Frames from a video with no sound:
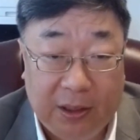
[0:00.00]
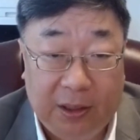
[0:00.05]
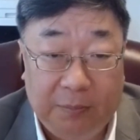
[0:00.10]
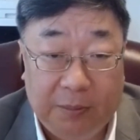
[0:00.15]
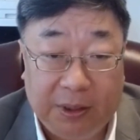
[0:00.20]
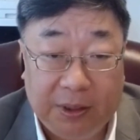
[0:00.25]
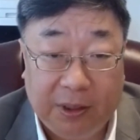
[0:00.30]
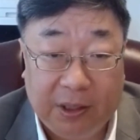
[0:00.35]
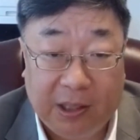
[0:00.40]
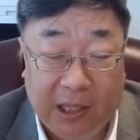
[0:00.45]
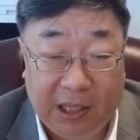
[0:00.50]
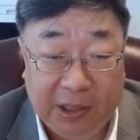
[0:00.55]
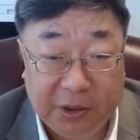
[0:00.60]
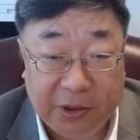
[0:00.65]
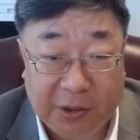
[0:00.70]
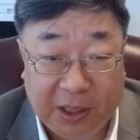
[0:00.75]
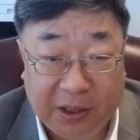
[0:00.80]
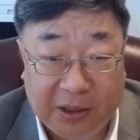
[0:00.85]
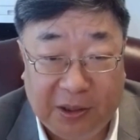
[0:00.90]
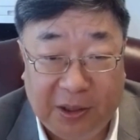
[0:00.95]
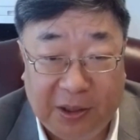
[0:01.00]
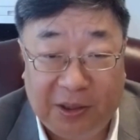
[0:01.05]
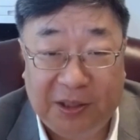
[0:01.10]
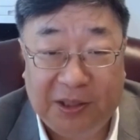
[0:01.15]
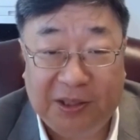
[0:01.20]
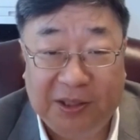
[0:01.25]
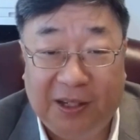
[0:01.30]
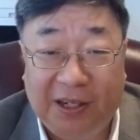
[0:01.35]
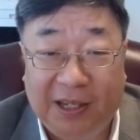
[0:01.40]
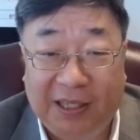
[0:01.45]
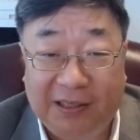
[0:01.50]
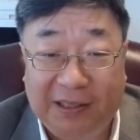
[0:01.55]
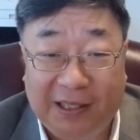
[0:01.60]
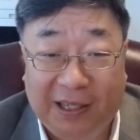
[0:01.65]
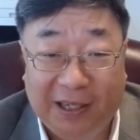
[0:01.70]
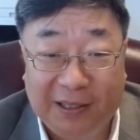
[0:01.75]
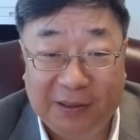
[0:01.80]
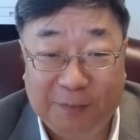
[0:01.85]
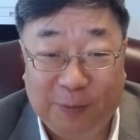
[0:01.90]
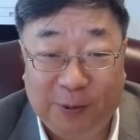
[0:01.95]
But the contractors are not the
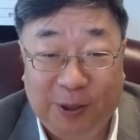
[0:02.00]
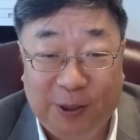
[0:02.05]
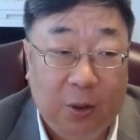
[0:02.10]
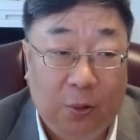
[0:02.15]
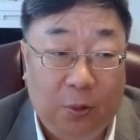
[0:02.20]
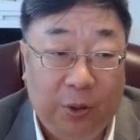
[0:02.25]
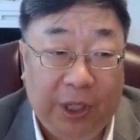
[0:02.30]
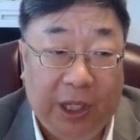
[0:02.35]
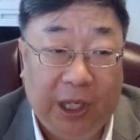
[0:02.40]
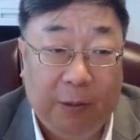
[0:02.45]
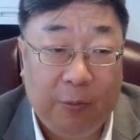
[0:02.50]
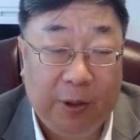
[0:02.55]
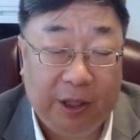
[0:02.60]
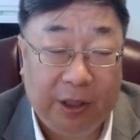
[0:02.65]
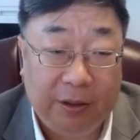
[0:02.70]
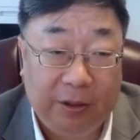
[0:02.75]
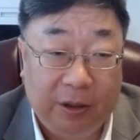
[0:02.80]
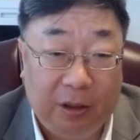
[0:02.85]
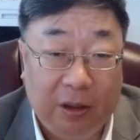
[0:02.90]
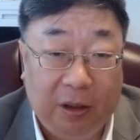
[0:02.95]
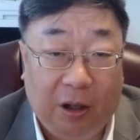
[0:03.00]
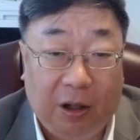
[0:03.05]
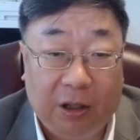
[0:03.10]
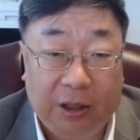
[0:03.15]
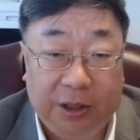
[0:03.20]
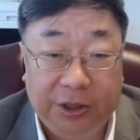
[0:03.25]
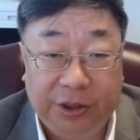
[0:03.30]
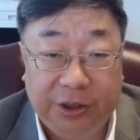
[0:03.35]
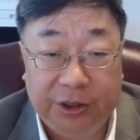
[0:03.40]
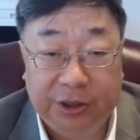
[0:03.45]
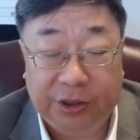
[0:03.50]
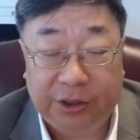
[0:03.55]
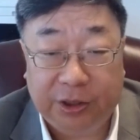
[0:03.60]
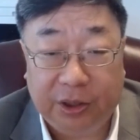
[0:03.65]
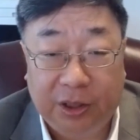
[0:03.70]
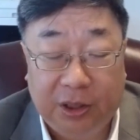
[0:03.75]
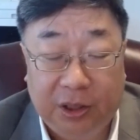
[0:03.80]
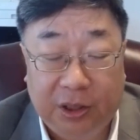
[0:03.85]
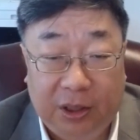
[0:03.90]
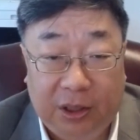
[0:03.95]
expert. We have one of the largest
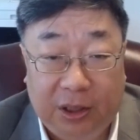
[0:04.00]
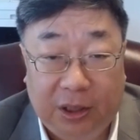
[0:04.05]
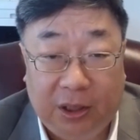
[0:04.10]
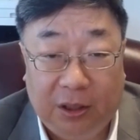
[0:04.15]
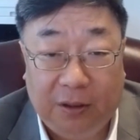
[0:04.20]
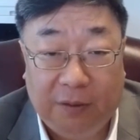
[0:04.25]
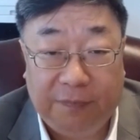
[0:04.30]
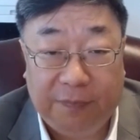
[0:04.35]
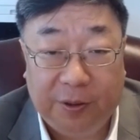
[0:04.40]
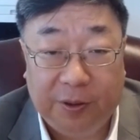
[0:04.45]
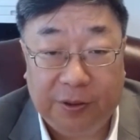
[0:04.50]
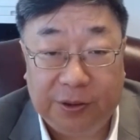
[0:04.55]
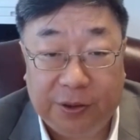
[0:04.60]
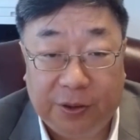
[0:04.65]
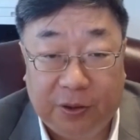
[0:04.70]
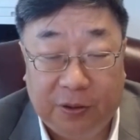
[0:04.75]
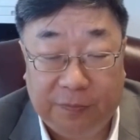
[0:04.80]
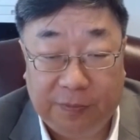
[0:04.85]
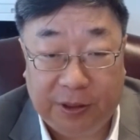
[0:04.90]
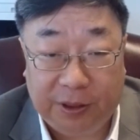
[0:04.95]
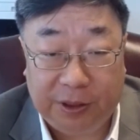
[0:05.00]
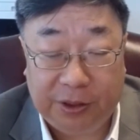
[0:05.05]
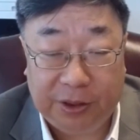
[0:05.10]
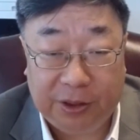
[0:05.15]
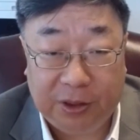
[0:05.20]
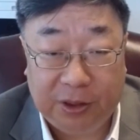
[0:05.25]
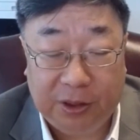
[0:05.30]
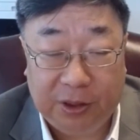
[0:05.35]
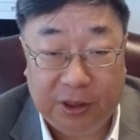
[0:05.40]
field service